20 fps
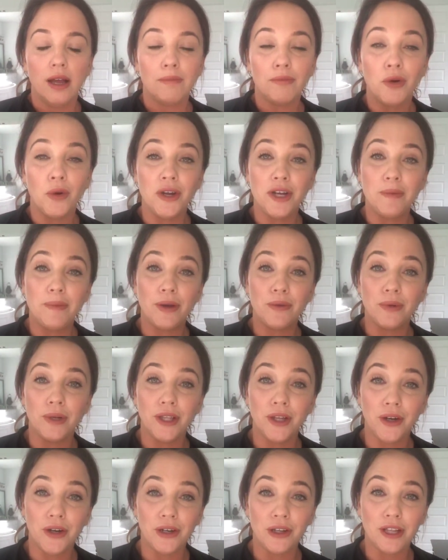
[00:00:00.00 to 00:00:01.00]
going to bed
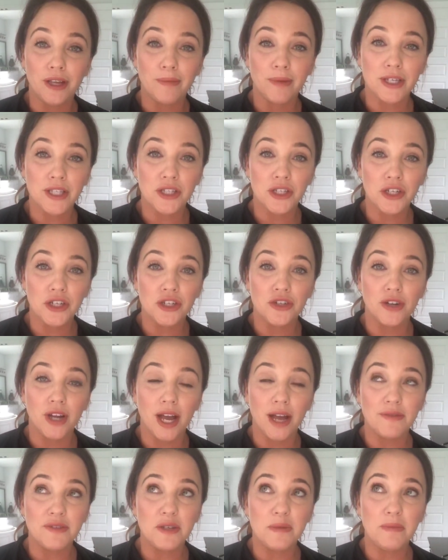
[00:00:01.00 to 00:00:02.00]
really early. My surgery,
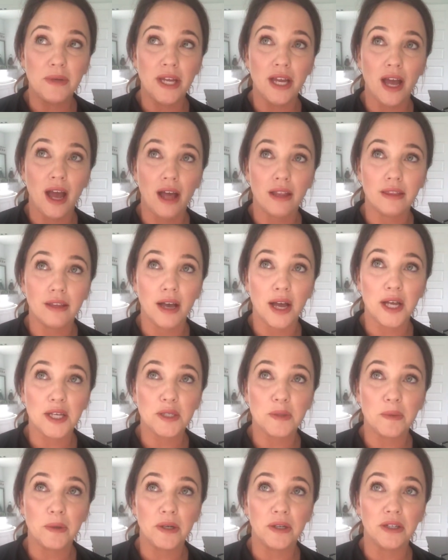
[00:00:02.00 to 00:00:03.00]
I have to be at the
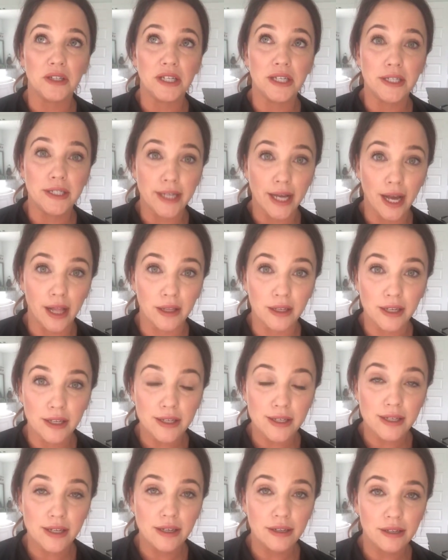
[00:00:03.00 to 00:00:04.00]
hospital in
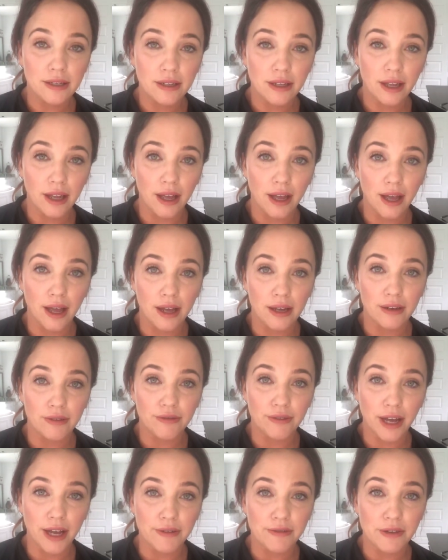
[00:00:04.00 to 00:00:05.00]
Dallas at
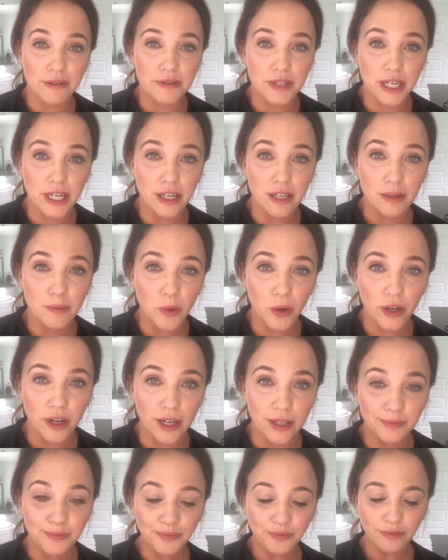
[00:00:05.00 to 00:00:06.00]
5:15 in the
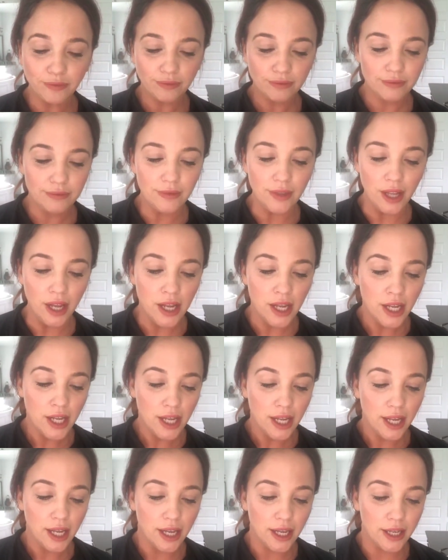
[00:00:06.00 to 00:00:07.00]
morning.
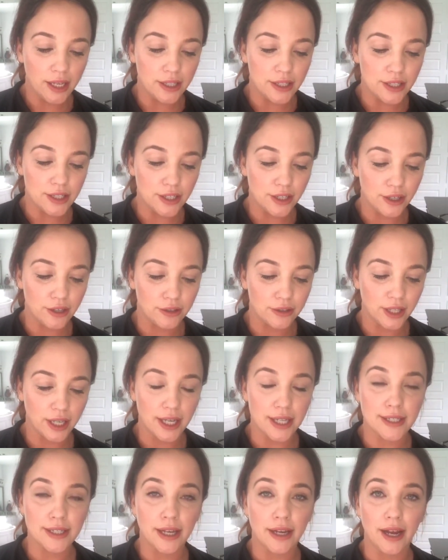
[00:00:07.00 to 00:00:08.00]
And so,
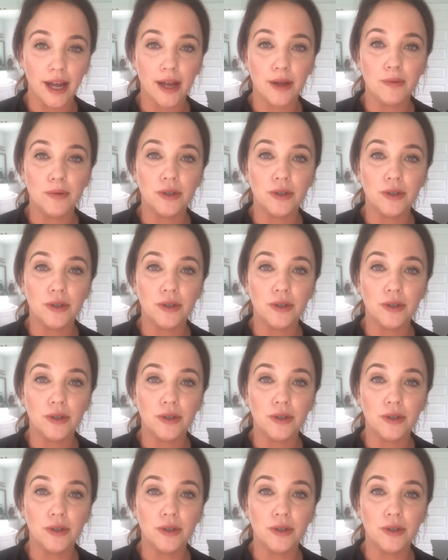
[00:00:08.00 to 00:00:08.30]
like I said, I